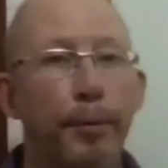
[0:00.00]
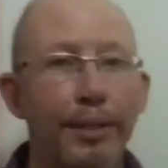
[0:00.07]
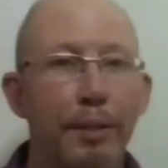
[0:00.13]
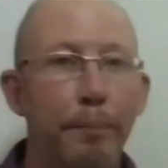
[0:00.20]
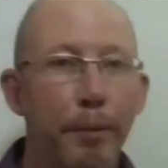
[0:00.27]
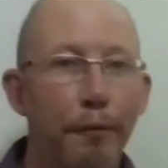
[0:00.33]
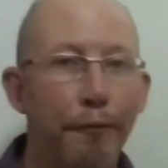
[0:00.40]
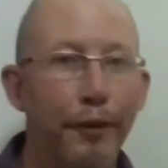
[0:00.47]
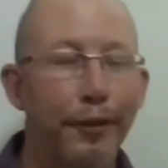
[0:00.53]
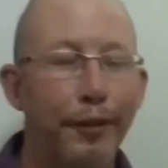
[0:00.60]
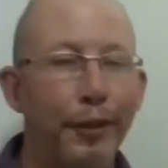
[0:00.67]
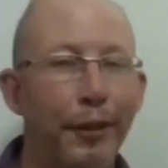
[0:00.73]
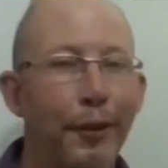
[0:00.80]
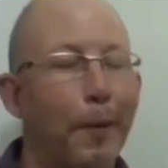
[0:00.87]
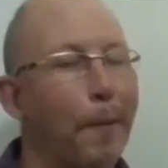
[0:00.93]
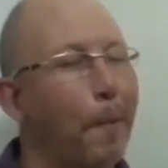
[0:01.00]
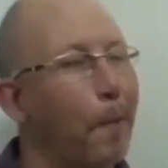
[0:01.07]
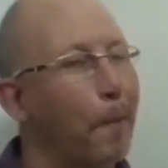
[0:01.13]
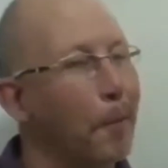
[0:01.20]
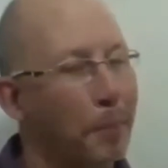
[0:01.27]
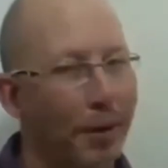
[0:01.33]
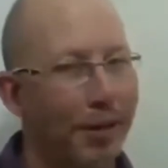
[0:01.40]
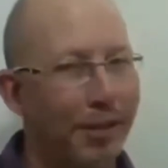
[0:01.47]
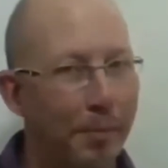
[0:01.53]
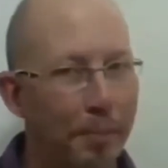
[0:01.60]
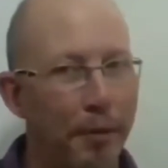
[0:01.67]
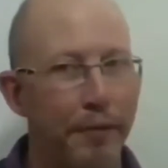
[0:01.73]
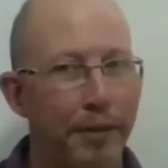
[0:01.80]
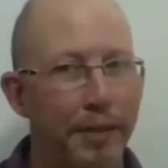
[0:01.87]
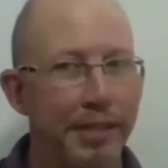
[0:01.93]
perfect or the present
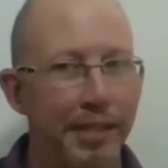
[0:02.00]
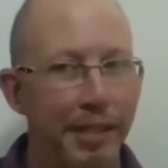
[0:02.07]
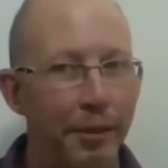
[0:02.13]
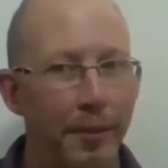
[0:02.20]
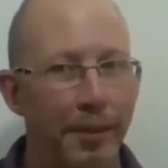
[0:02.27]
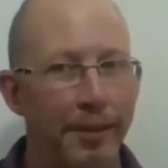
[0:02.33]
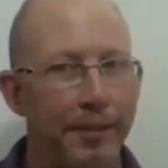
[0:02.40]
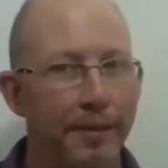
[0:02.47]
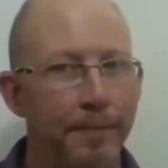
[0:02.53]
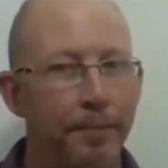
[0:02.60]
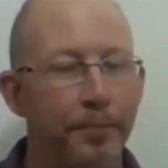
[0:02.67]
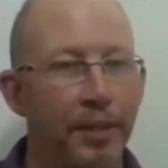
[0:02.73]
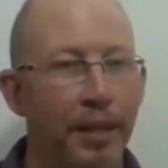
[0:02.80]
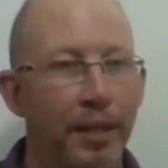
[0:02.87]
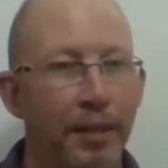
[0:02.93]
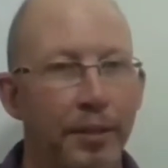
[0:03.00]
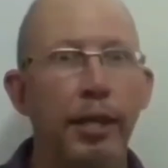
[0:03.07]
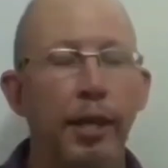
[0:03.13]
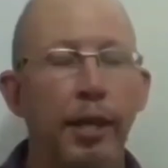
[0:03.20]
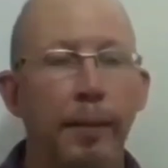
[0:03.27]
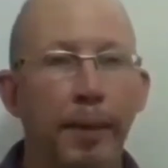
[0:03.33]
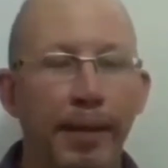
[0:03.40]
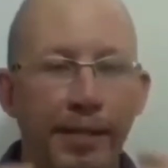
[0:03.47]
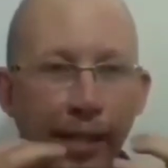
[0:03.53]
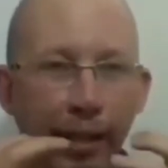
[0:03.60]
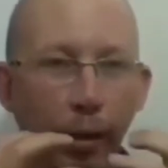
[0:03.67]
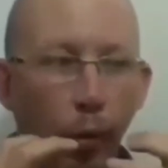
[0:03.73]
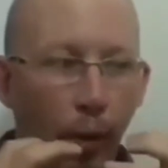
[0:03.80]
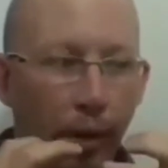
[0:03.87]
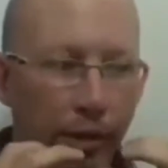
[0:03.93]
perfect continuous. So, because I
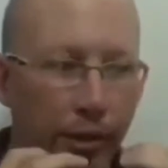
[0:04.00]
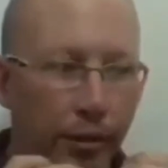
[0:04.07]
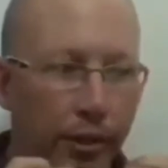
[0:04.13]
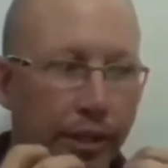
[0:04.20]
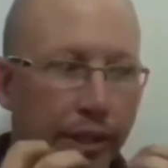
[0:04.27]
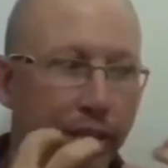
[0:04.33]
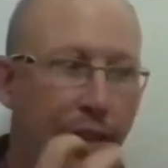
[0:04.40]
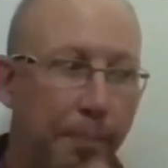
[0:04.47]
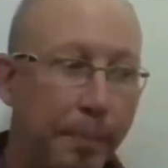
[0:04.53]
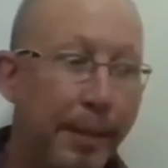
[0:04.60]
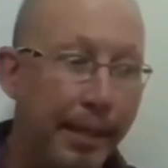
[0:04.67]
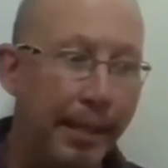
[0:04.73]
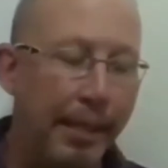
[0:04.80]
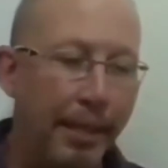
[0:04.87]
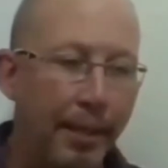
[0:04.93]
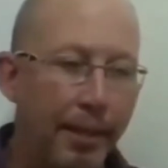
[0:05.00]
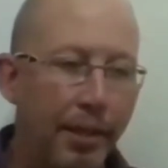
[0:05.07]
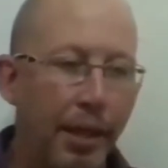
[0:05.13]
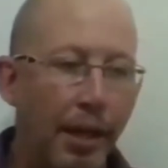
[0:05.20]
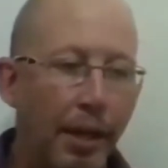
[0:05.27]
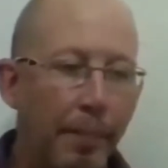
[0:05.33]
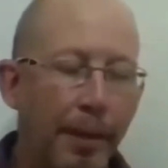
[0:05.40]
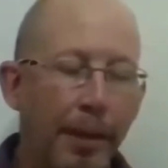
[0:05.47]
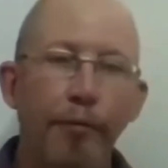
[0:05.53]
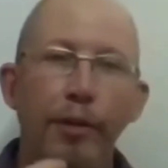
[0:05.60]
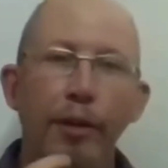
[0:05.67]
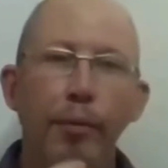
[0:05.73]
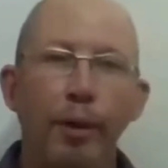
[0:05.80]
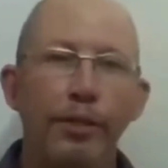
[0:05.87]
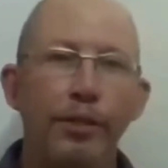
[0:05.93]
don't want you just to speak in English, but I really
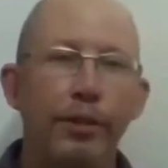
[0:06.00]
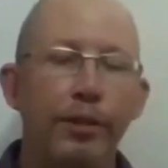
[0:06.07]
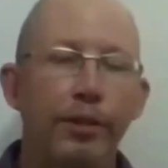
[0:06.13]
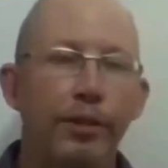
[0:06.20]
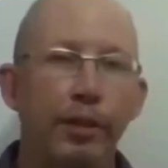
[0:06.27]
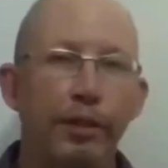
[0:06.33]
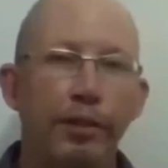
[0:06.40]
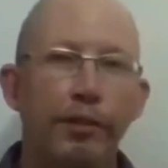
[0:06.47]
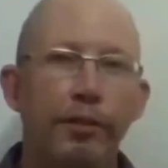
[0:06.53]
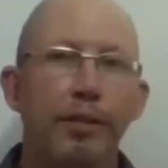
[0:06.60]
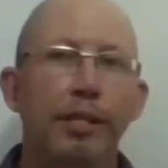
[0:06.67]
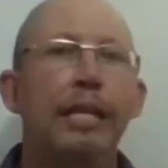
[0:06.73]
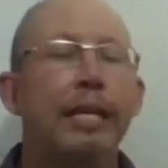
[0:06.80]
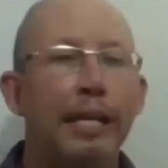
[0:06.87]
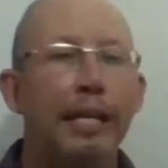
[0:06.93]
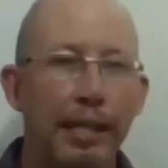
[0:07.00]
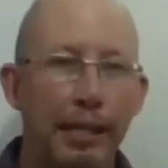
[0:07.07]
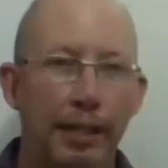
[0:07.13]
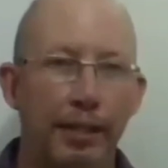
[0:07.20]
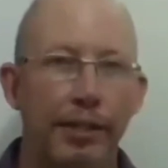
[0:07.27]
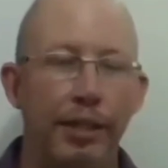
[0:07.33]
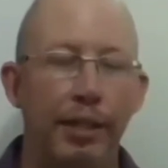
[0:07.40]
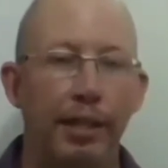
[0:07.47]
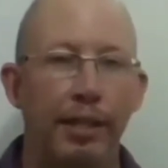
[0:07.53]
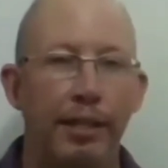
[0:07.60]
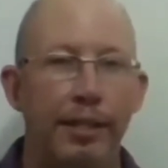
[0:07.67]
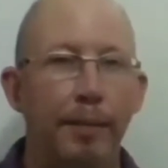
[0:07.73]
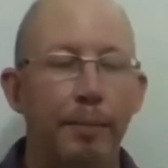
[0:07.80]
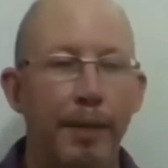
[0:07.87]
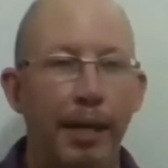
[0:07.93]
want you to start to think in English.
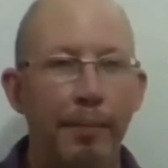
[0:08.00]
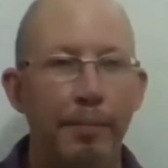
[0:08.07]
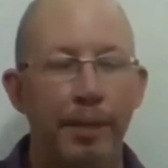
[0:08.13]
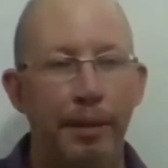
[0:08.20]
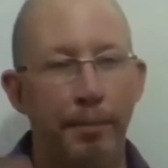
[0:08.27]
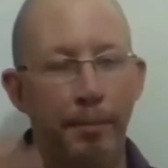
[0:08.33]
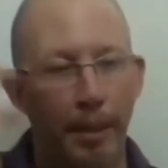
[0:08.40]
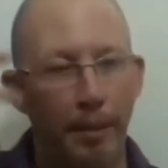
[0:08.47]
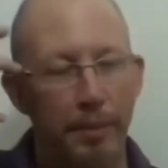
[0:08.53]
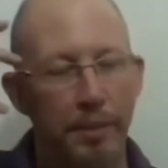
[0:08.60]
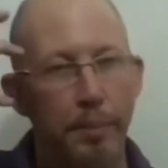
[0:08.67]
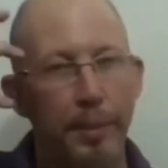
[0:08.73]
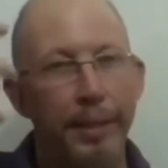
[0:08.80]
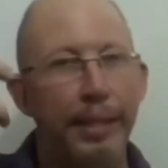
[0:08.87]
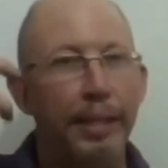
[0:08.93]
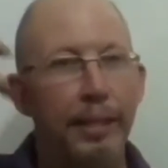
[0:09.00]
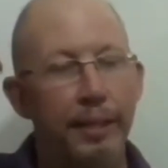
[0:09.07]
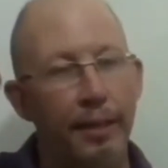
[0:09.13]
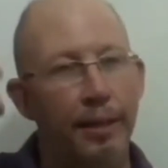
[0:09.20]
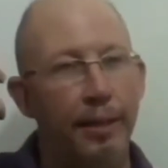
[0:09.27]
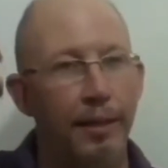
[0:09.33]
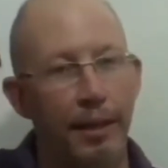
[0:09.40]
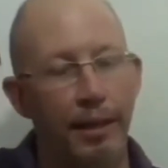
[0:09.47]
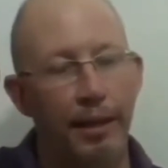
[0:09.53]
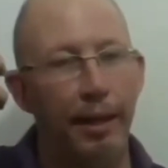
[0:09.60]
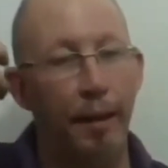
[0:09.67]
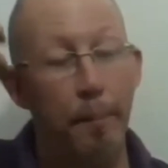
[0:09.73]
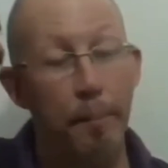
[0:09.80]
Sometimes I'm thinking of